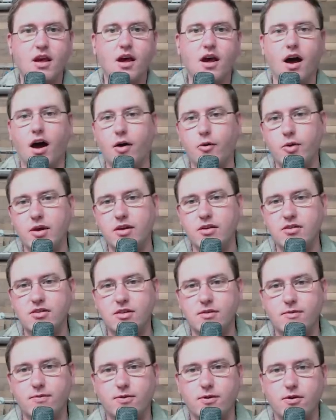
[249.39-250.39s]
Uh, we use
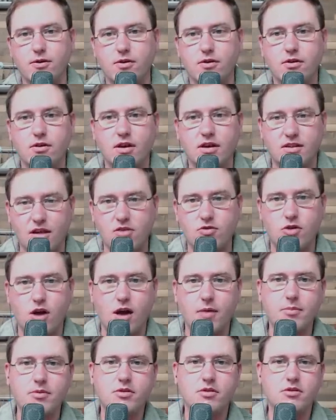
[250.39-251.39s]
them for
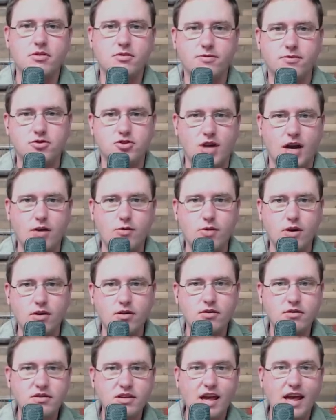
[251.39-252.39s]
accelerometers, for
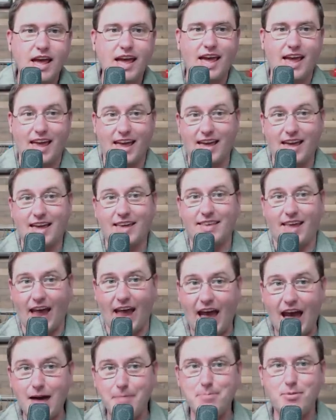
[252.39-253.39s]
gyros, and
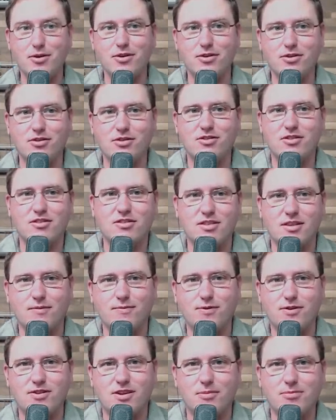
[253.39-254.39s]
Apple uses them
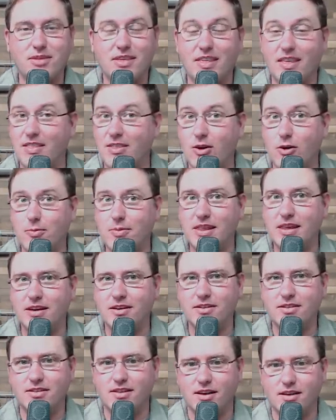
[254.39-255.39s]
for something that nobody
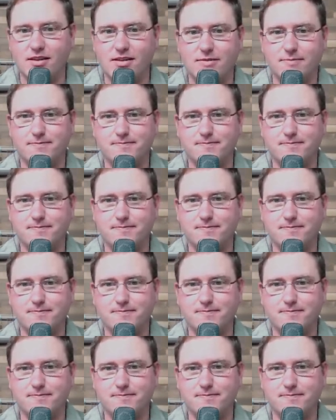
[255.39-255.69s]
else does,